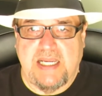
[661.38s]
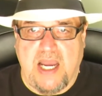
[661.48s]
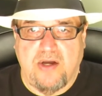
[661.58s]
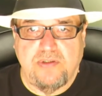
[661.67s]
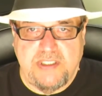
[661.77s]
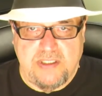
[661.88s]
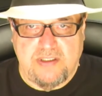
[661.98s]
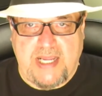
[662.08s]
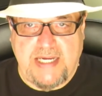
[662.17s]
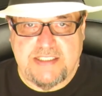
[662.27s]
how
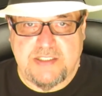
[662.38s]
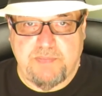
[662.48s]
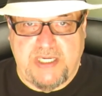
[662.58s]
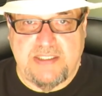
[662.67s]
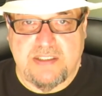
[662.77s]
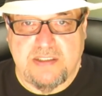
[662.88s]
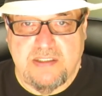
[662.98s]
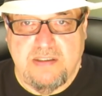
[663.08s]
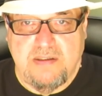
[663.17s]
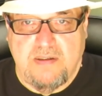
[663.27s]
little I spent
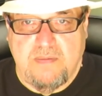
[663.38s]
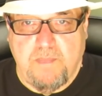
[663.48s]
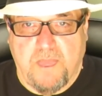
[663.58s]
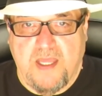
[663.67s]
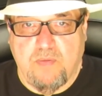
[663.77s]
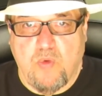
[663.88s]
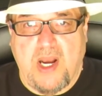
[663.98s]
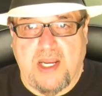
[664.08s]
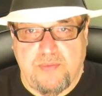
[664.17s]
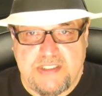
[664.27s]

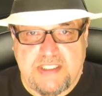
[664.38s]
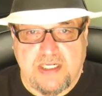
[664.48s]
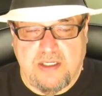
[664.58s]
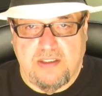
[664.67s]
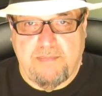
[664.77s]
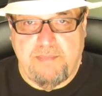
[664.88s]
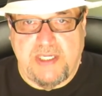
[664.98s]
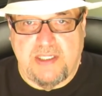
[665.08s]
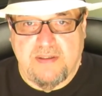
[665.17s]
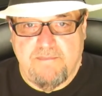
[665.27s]
while I was in
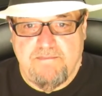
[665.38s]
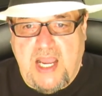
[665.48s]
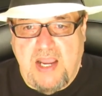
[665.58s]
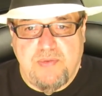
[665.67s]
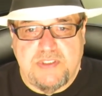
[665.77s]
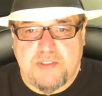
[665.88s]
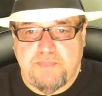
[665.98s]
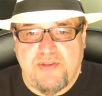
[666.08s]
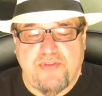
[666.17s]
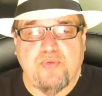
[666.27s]
Colombia. I would
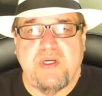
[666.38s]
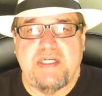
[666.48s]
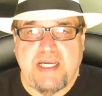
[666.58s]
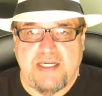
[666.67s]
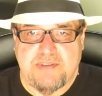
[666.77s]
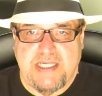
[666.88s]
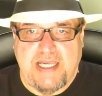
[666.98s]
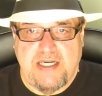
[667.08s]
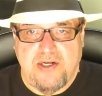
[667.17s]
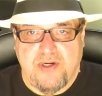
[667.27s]
spend 3 times
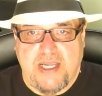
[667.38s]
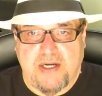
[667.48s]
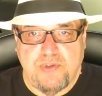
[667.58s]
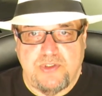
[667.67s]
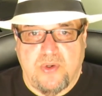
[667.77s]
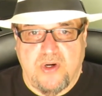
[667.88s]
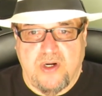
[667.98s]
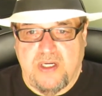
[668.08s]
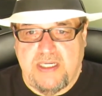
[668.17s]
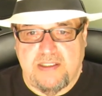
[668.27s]
that here in
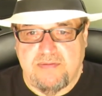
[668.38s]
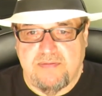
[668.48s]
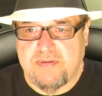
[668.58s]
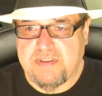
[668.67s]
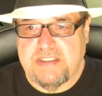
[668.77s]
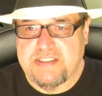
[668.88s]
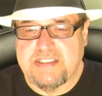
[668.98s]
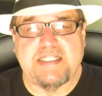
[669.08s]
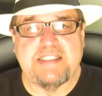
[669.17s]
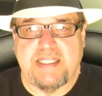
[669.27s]
Ecuador and
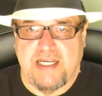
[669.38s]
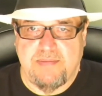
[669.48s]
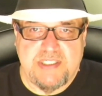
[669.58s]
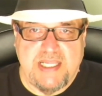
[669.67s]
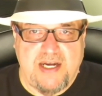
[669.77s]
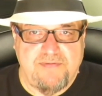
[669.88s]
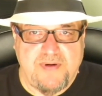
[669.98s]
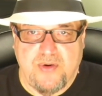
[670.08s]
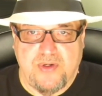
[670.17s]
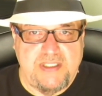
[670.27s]
6 times that if
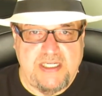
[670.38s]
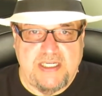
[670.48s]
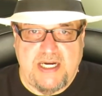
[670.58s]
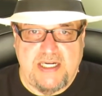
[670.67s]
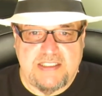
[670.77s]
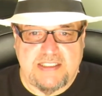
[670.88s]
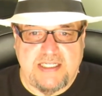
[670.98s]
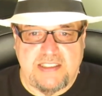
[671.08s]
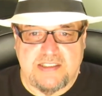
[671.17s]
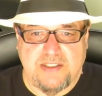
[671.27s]
I were in the United
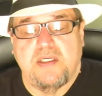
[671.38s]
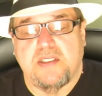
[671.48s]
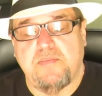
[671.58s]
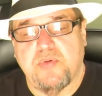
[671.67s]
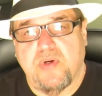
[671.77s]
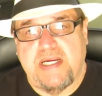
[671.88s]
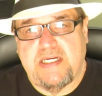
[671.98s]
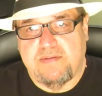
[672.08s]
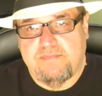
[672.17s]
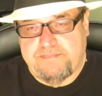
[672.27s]
States. Number 8,
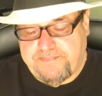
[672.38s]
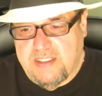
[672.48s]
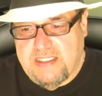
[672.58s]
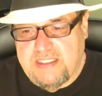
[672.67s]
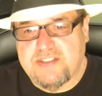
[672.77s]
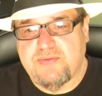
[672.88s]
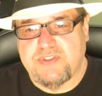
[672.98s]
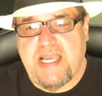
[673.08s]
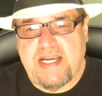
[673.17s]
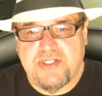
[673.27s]
this
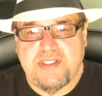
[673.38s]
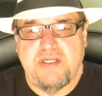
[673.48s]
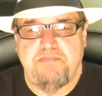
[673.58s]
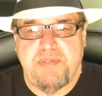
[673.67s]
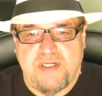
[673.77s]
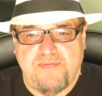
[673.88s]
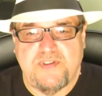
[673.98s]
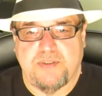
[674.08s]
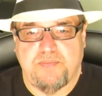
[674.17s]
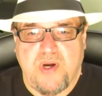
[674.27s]
was actually a bit of a
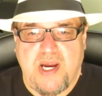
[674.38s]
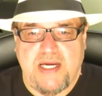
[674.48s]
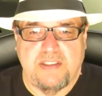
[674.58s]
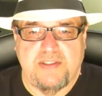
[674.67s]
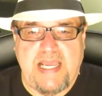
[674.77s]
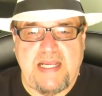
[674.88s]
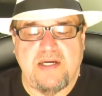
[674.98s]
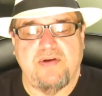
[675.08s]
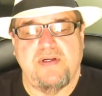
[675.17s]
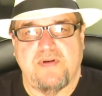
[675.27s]
surprise. That
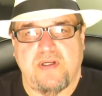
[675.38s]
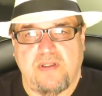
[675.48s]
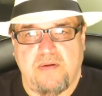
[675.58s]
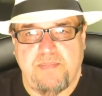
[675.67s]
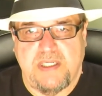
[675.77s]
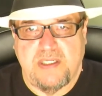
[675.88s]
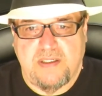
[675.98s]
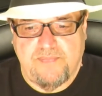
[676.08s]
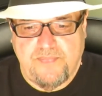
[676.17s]
area of Colombia